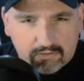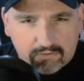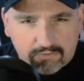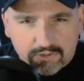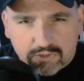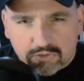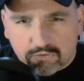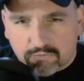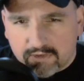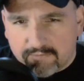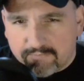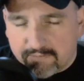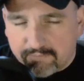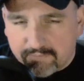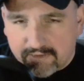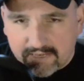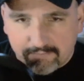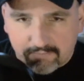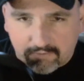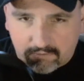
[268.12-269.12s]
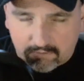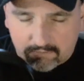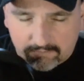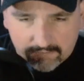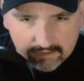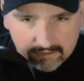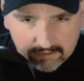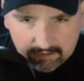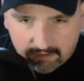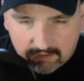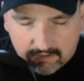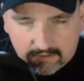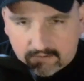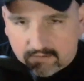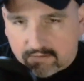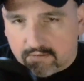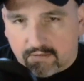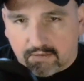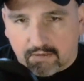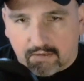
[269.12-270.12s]
these creepy people
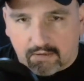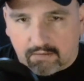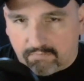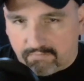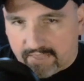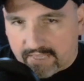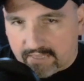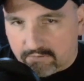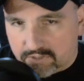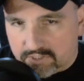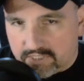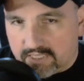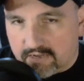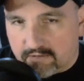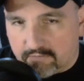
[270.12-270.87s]
that you see that are